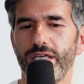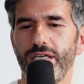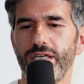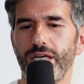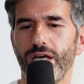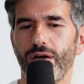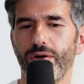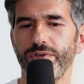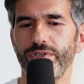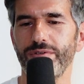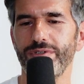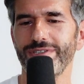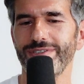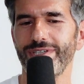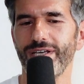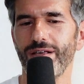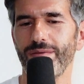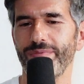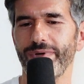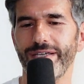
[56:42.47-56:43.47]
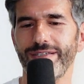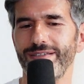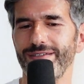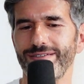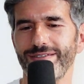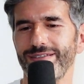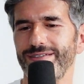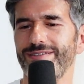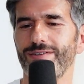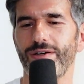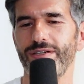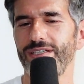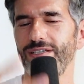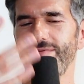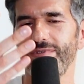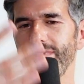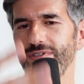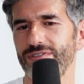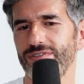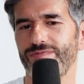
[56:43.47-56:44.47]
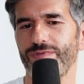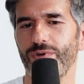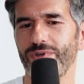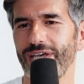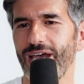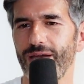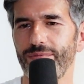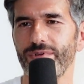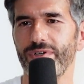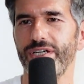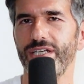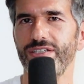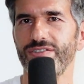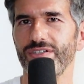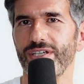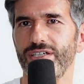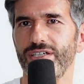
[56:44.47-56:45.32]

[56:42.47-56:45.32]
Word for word: You know, you can tell by his, even his vocabulary. He's